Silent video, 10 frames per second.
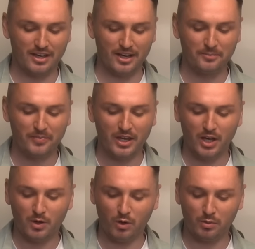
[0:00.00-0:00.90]
here.
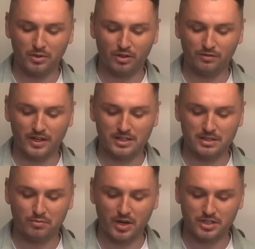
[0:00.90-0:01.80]
What were your first
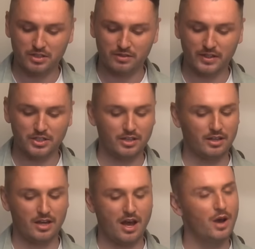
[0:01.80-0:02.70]
impressions of each
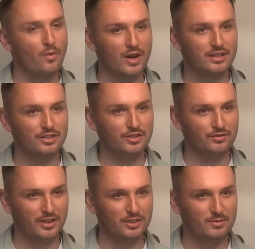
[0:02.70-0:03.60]
other and when did you
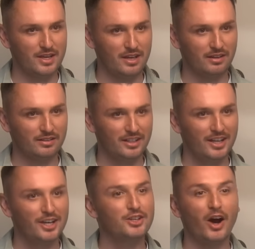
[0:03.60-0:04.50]
first meet?
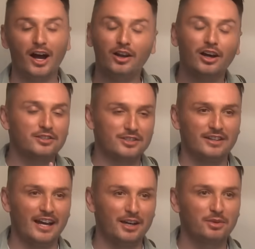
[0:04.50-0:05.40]
So I'll answer
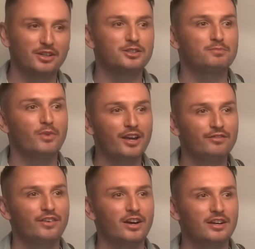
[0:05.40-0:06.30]
that because my
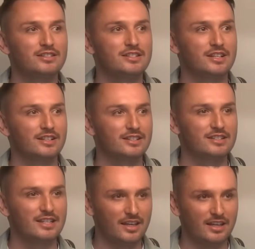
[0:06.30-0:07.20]
first
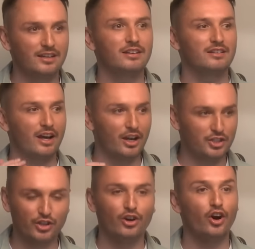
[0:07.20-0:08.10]
scene that I
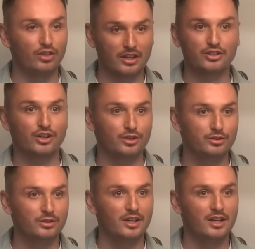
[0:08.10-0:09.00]
shot on this
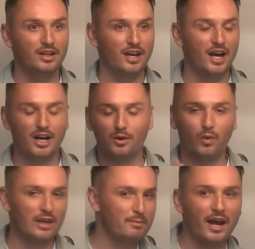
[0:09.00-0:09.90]
show uh,
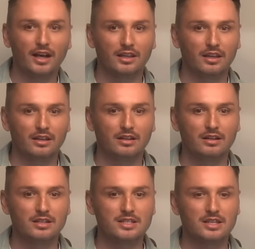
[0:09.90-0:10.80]
way back
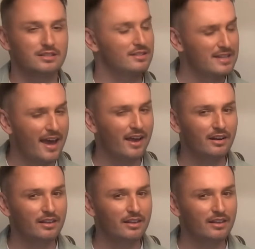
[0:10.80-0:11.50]
in season ten,